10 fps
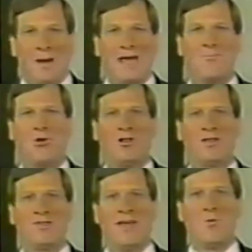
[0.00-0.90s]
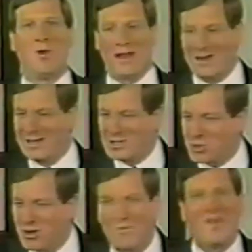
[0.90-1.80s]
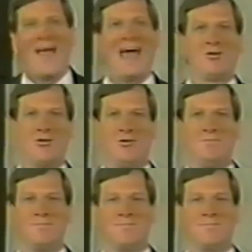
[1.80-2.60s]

by a bullet that went sort of lateral.